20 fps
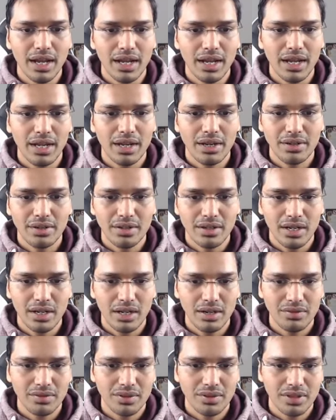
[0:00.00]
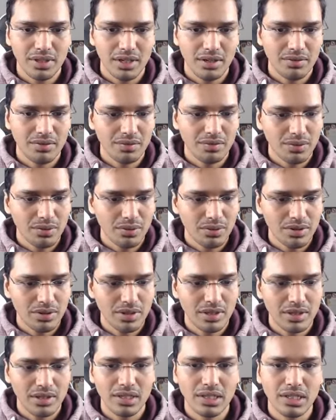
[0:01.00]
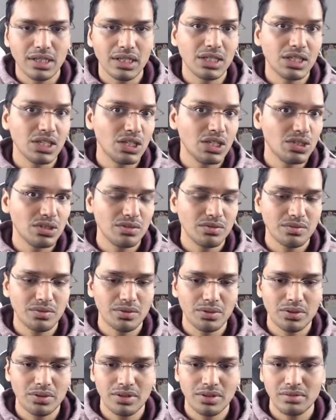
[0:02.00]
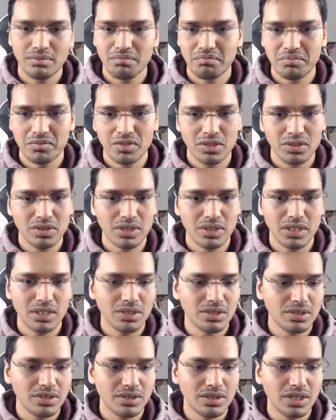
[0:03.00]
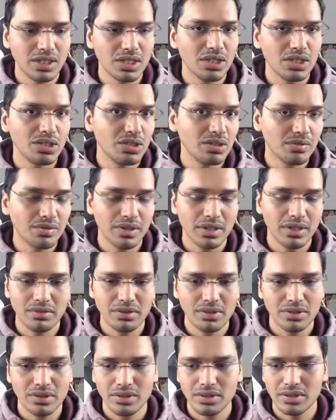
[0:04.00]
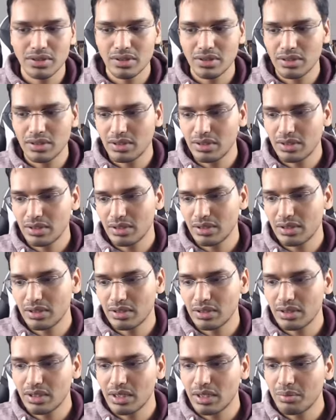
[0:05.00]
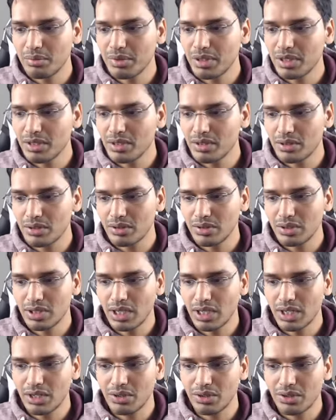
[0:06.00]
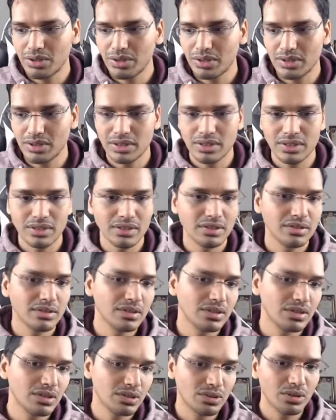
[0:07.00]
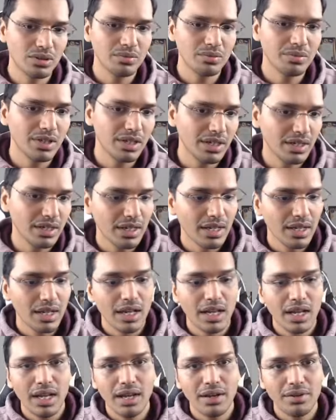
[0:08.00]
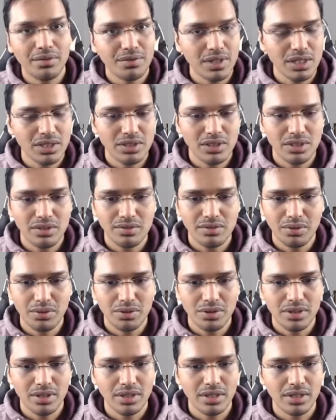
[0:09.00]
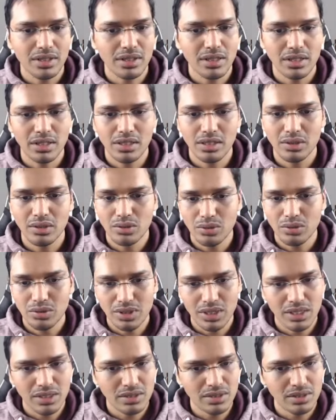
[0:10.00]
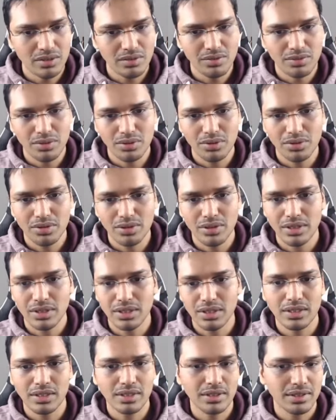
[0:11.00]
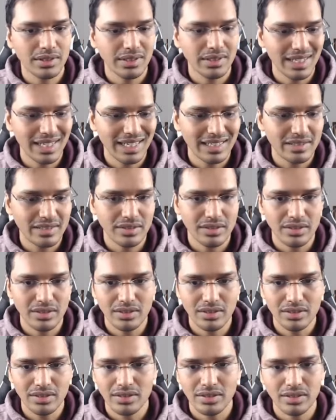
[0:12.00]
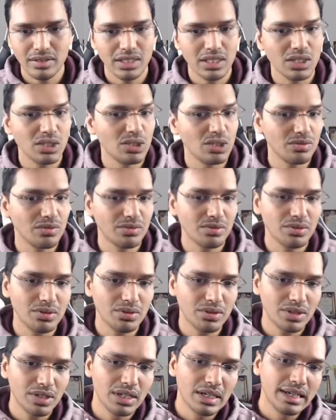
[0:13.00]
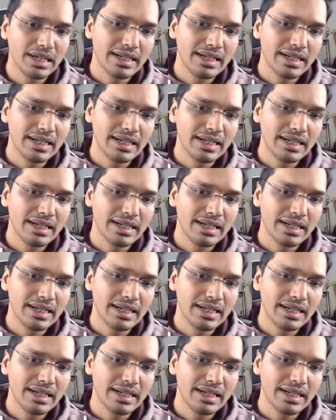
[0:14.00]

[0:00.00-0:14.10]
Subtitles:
and after f4, king g4, just king g5 is coming, so you cannot stop that. F takes e4, rook takes e4, h6, king g4.